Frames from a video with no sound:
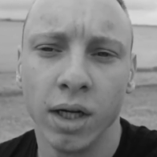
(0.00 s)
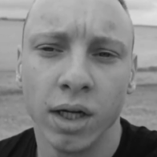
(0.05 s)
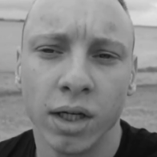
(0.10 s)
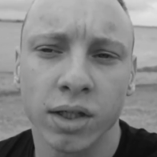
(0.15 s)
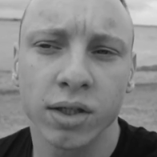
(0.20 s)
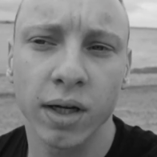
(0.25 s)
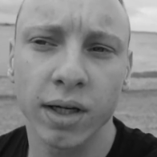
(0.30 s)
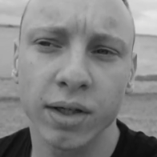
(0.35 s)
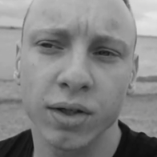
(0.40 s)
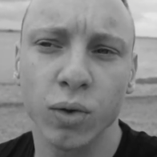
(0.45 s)

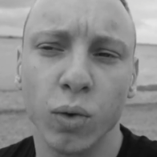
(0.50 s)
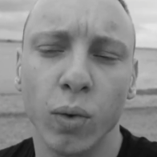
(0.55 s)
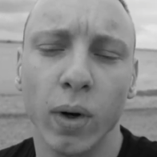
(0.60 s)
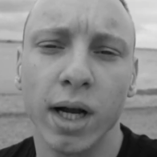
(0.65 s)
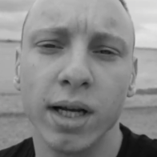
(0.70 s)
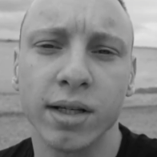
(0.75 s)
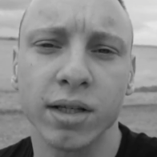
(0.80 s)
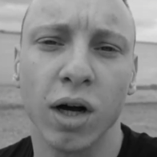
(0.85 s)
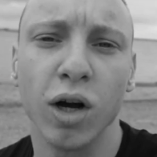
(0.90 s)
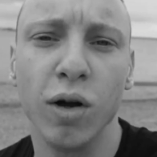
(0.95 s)
So as
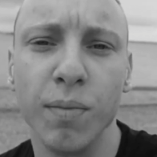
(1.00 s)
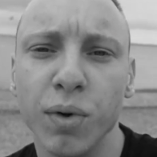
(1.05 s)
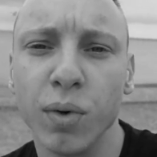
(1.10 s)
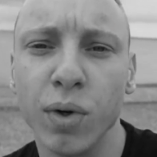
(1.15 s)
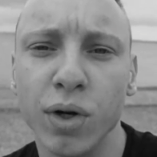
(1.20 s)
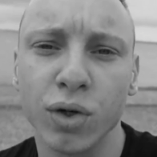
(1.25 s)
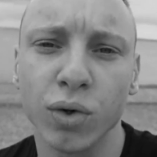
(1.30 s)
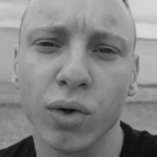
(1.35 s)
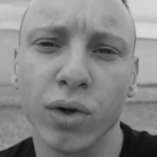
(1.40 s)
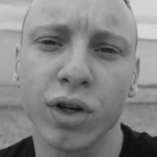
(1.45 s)
always, I hope you
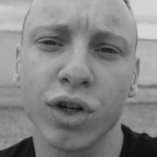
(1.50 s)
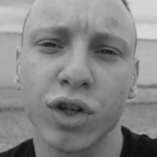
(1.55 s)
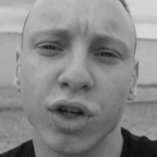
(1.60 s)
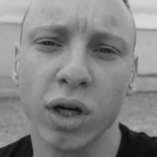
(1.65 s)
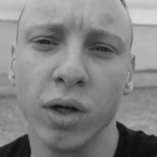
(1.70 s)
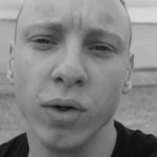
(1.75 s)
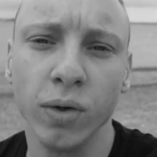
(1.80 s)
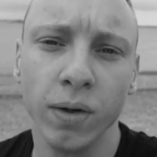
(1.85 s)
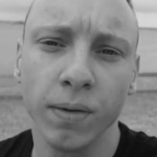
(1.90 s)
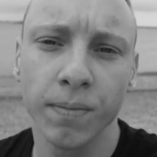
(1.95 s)
enjoy the
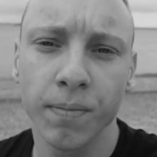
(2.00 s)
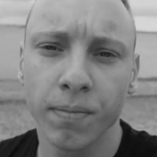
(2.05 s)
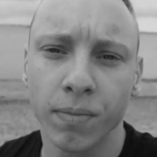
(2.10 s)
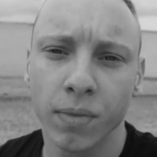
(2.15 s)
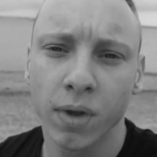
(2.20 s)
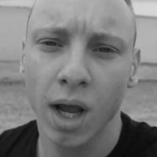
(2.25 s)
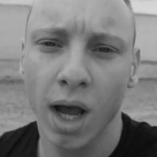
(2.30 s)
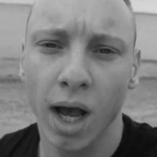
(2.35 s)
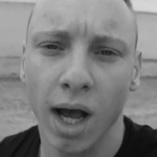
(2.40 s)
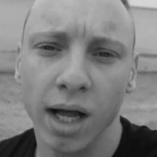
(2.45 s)
show
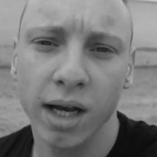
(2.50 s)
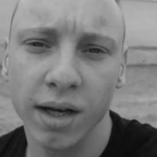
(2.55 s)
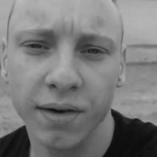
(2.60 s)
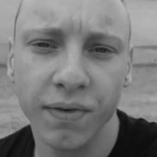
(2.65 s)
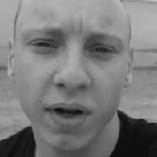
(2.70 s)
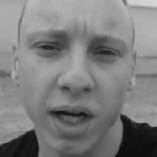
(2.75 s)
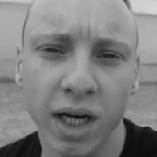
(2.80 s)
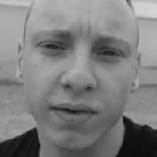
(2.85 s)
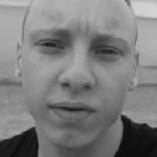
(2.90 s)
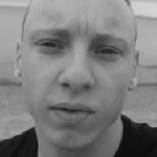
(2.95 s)
and
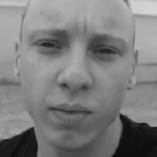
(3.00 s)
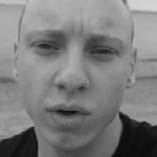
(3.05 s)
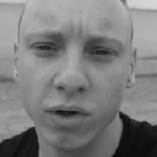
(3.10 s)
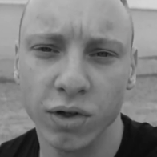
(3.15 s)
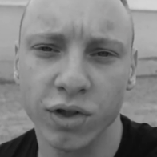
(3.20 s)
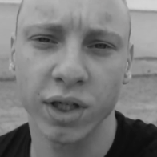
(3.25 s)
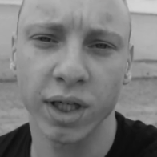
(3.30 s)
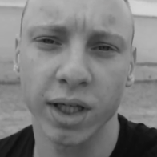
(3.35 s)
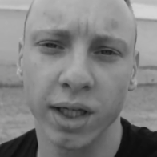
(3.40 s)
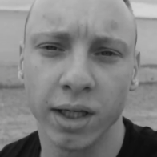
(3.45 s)
thanks for
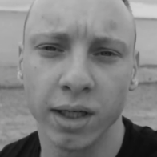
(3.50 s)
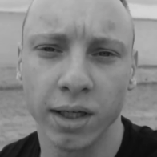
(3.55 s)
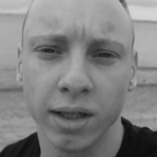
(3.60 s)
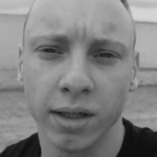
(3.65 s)
watching.